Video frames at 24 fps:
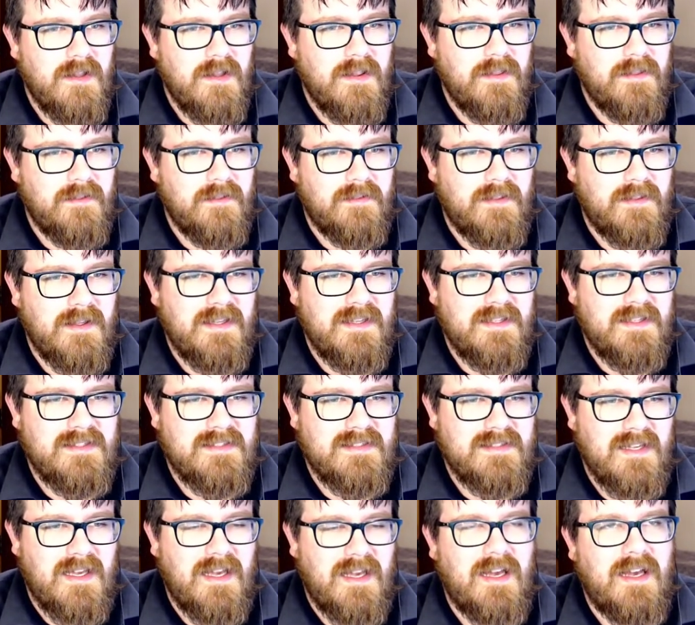
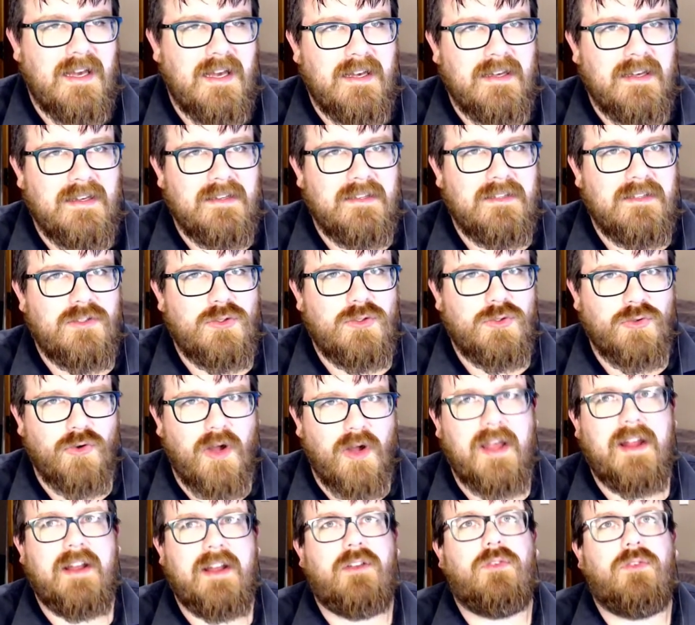These are
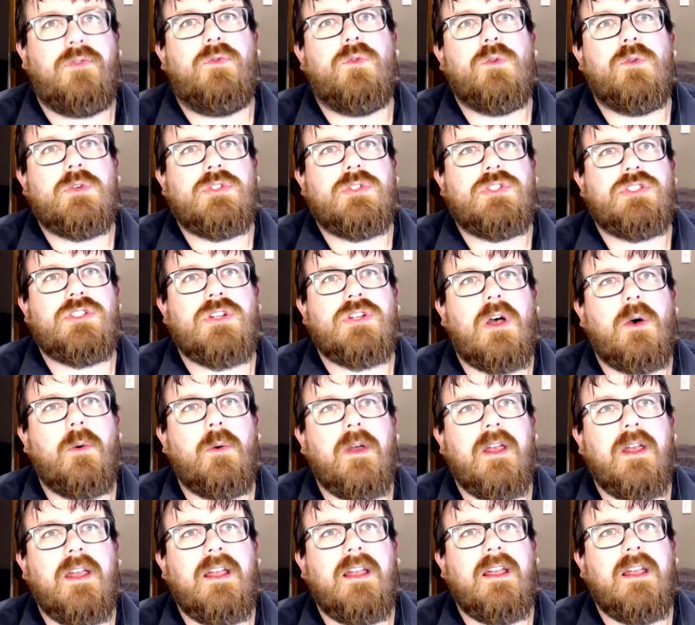great for
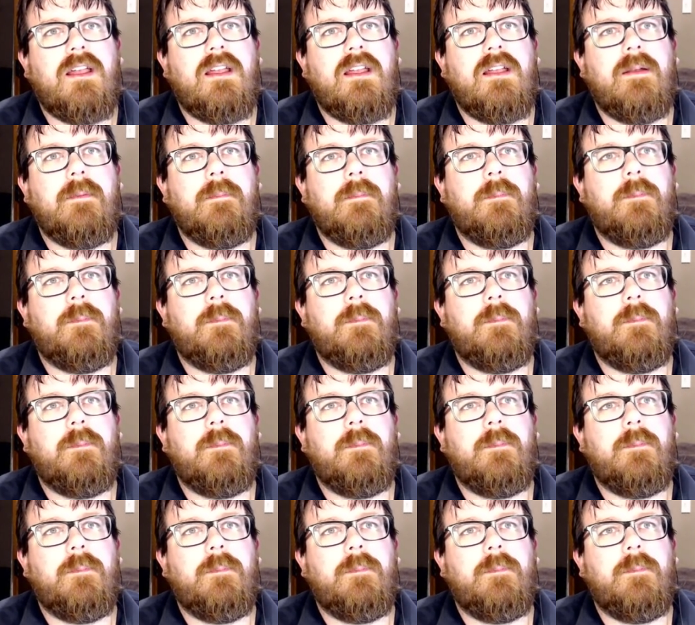showing,